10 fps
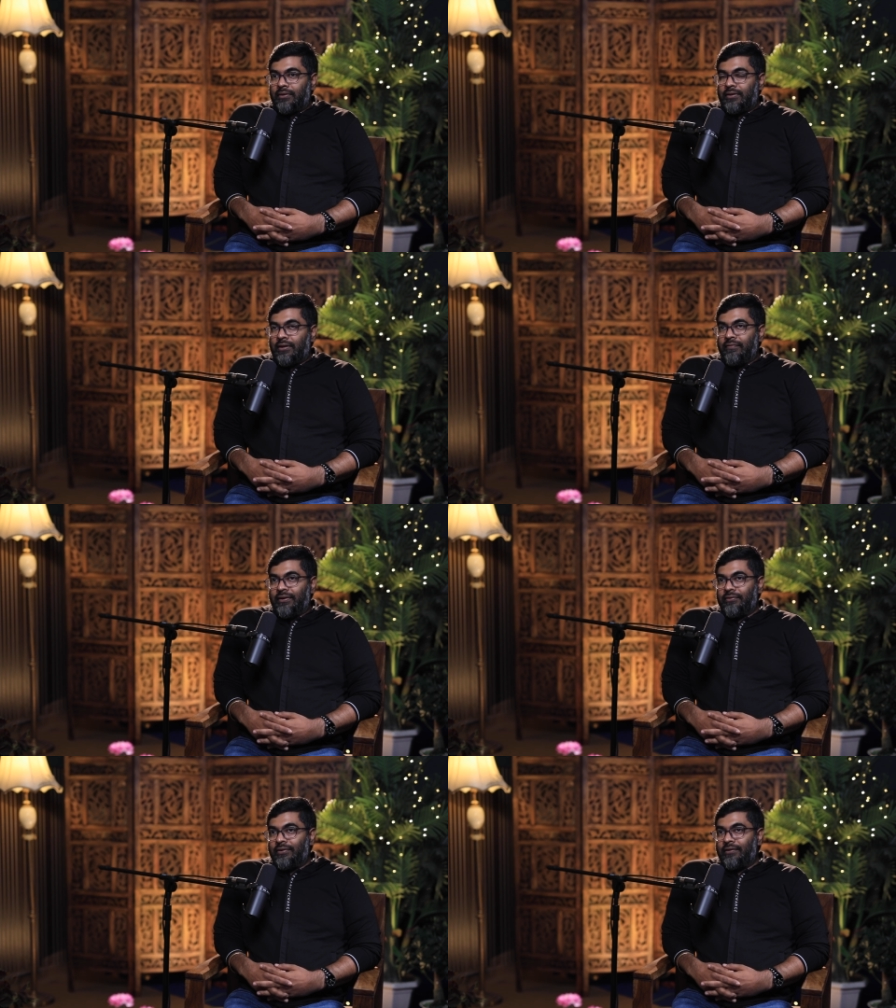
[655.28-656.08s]

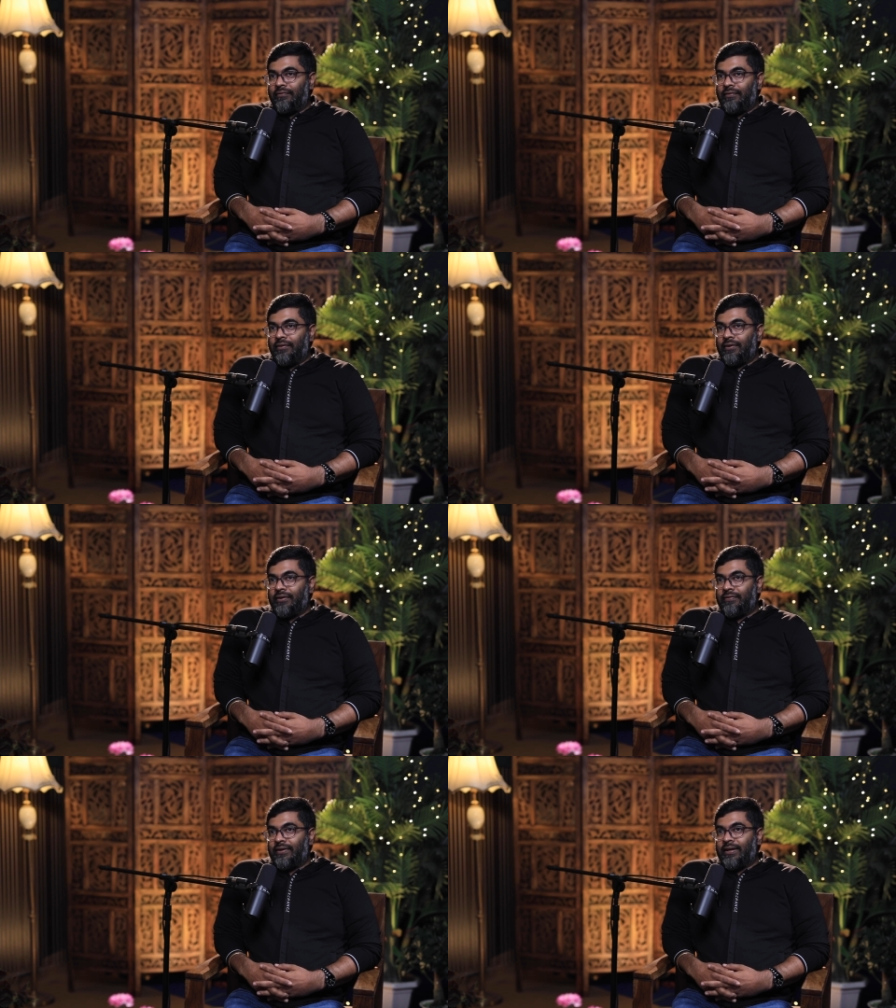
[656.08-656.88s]
someone who have
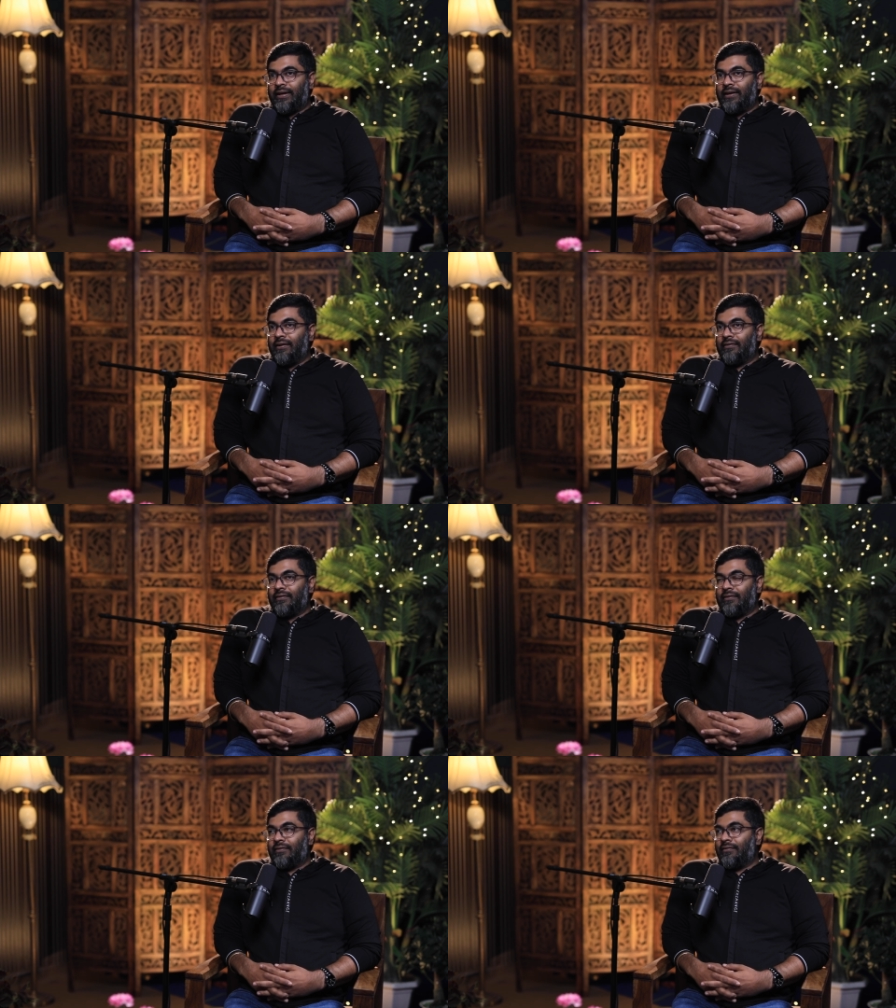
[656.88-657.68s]
worked for 10 years
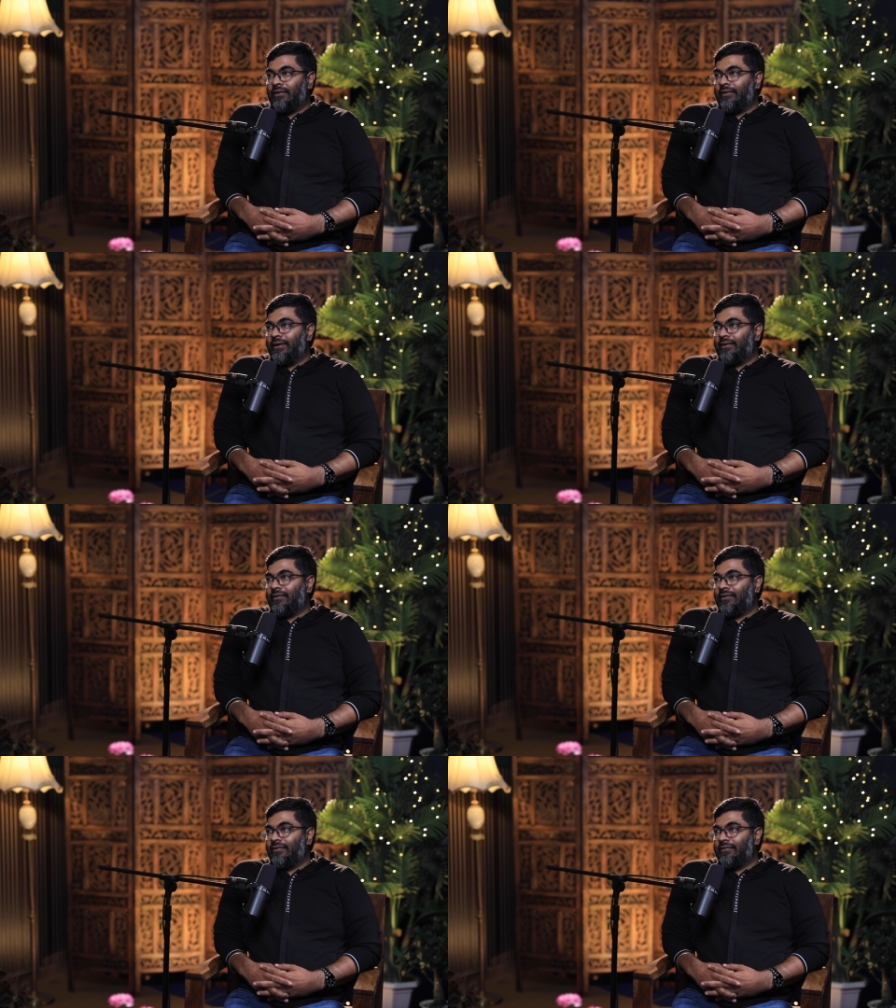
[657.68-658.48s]
or 12
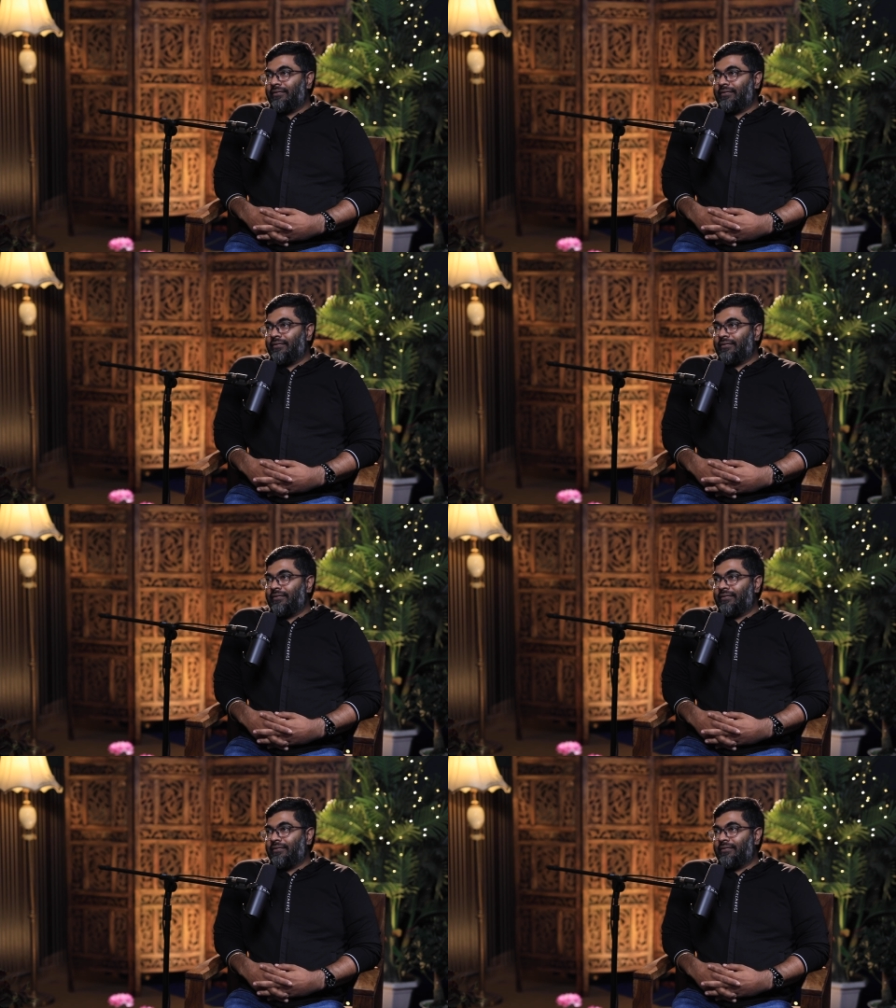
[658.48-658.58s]
years or